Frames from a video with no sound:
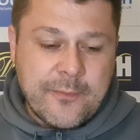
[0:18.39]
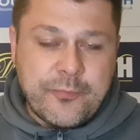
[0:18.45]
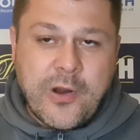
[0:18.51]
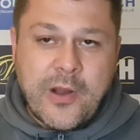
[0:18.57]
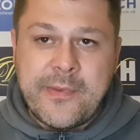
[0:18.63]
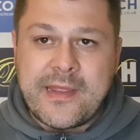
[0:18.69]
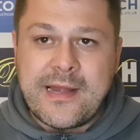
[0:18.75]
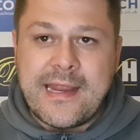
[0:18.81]

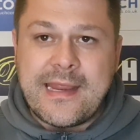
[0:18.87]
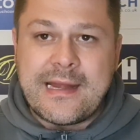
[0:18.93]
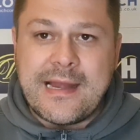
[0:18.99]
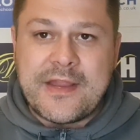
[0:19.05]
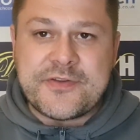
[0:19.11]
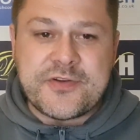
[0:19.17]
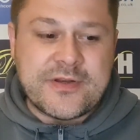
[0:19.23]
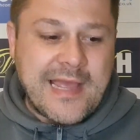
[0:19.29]
Premier League
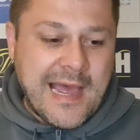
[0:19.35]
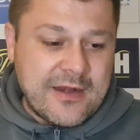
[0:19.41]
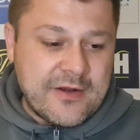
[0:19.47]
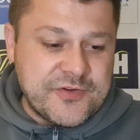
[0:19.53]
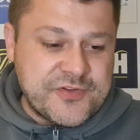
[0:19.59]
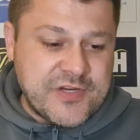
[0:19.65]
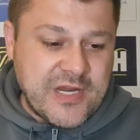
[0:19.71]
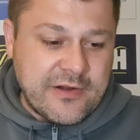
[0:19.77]
legend
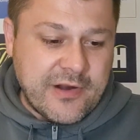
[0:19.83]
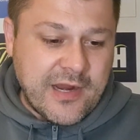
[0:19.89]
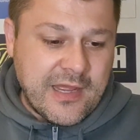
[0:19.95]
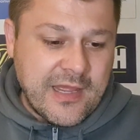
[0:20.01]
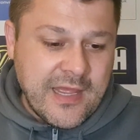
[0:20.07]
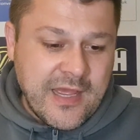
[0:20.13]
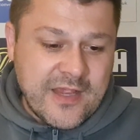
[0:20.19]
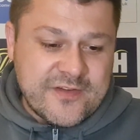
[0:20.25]
Alan
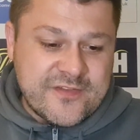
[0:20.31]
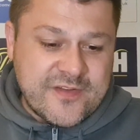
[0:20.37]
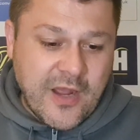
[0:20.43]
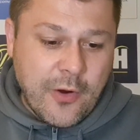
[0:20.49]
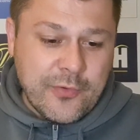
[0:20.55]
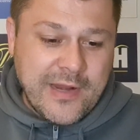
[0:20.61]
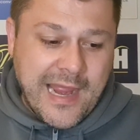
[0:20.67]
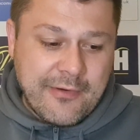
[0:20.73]
Shearer has
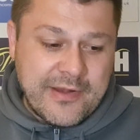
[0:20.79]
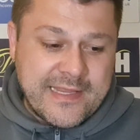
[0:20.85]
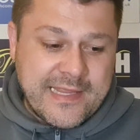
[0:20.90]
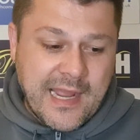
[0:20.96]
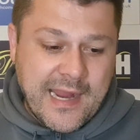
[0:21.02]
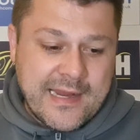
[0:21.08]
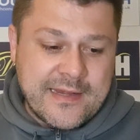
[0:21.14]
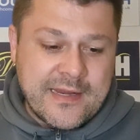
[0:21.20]
told Harry
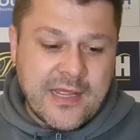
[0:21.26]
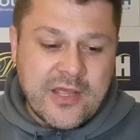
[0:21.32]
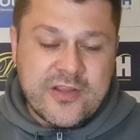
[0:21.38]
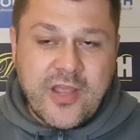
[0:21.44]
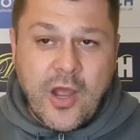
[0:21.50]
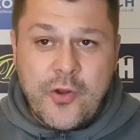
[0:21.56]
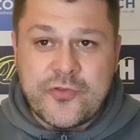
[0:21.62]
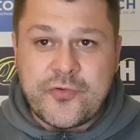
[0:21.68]
Kane,
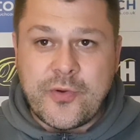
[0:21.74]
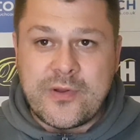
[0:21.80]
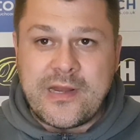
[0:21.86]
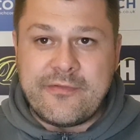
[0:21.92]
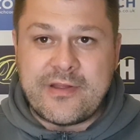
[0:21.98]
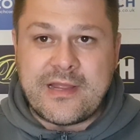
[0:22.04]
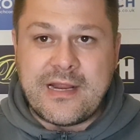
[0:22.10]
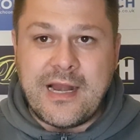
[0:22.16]
go to
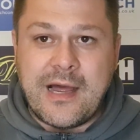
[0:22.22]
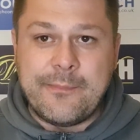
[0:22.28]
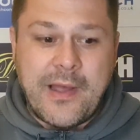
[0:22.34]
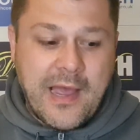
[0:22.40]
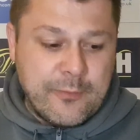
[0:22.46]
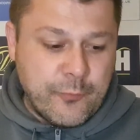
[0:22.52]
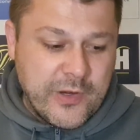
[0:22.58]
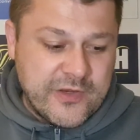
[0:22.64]
another
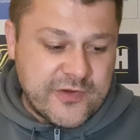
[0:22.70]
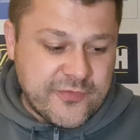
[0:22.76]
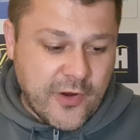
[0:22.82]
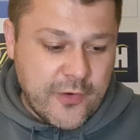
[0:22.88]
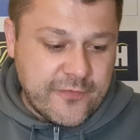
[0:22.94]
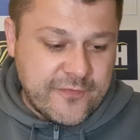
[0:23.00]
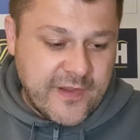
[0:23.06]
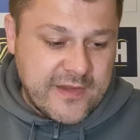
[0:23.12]
club and win
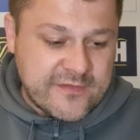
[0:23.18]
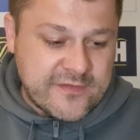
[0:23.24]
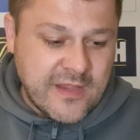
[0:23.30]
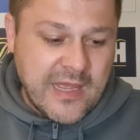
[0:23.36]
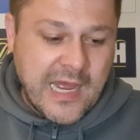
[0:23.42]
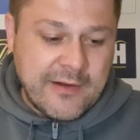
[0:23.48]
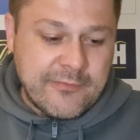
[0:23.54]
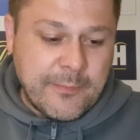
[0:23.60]
trophies.
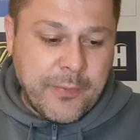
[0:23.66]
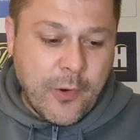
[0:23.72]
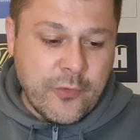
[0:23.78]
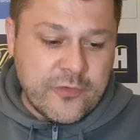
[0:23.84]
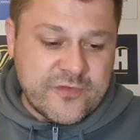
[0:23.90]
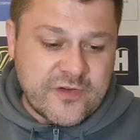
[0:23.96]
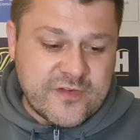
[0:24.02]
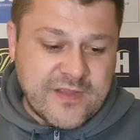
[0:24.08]
And
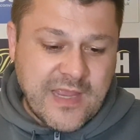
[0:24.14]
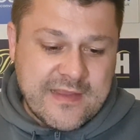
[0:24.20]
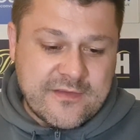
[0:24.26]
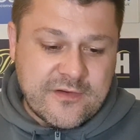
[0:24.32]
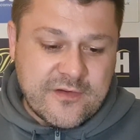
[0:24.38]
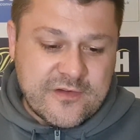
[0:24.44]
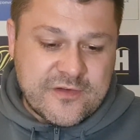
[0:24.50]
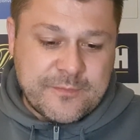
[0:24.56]
reports are
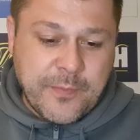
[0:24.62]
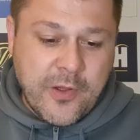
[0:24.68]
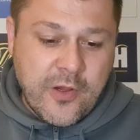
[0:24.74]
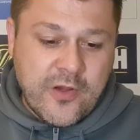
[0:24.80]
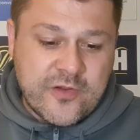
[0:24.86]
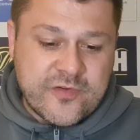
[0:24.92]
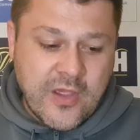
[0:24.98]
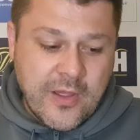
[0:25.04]
stating that
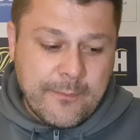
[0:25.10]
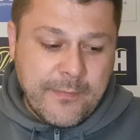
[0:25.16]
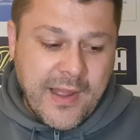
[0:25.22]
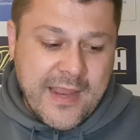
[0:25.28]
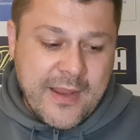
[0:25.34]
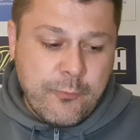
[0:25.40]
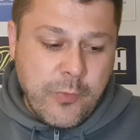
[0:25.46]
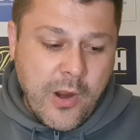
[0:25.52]
Spurs
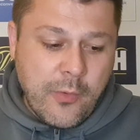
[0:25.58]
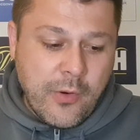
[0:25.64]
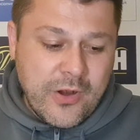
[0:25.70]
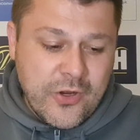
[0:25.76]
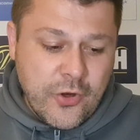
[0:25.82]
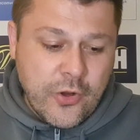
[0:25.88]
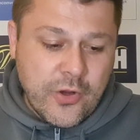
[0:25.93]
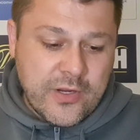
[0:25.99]
may well
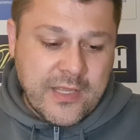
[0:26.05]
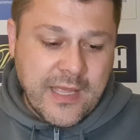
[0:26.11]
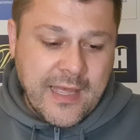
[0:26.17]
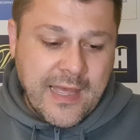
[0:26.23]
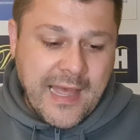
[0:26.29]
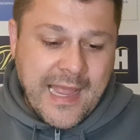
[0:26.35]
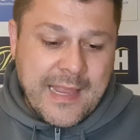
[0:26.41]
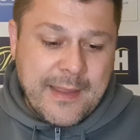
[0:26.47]
look
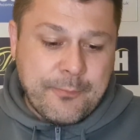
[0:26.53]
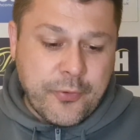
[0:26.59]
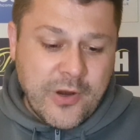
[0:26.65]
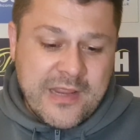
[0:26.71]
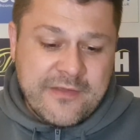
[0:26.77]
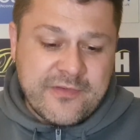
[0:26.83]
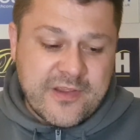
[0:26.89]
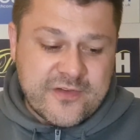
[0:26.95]
at a
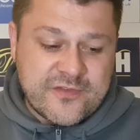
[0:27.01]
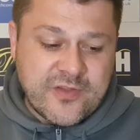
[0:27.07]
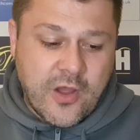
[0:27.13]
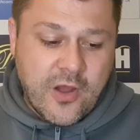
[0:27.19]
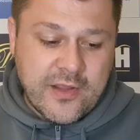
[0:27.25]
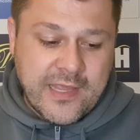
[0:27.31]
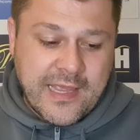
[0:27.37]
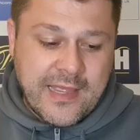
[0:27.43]
previous
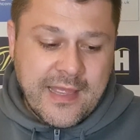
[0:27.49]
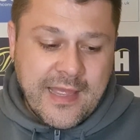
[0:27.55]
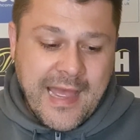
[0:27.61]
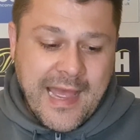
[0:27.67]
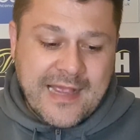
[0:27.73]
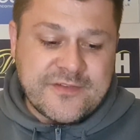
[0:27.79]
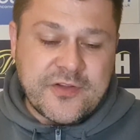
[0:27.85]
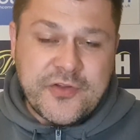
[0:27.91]
target
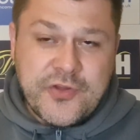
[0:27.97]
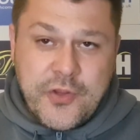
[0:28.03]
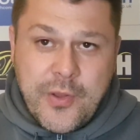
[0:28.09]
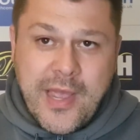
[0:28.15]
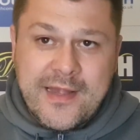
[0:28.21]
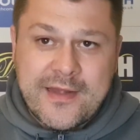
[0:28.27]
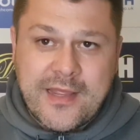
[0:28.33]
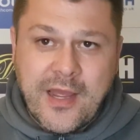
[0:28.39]
as a
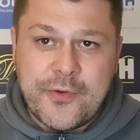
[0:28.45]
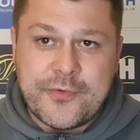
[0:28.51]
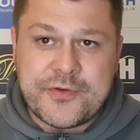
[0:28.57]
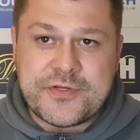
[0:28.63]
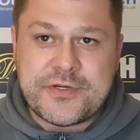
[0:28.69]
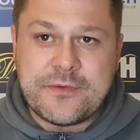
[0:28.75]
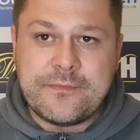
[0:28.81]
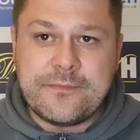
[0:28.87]
new head
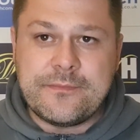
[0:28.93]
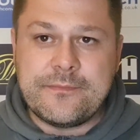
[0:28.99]
coach.